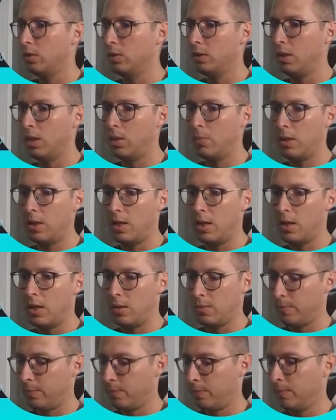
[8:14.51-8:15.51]
terminal,
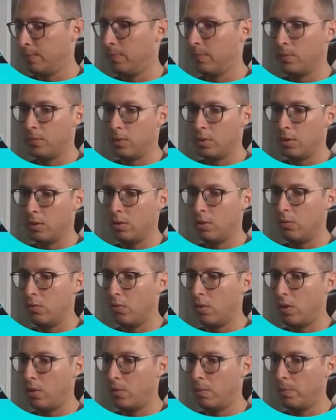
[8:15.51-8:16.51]

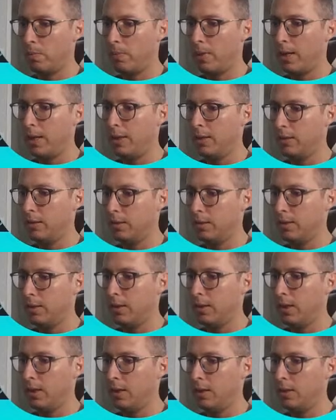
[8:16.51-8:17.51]
run paint
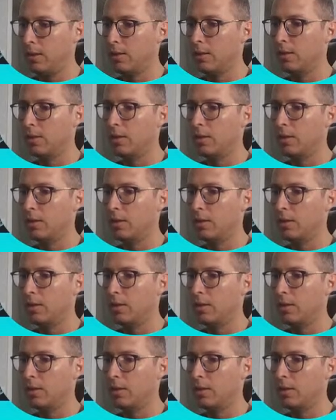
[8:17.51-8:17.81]
again,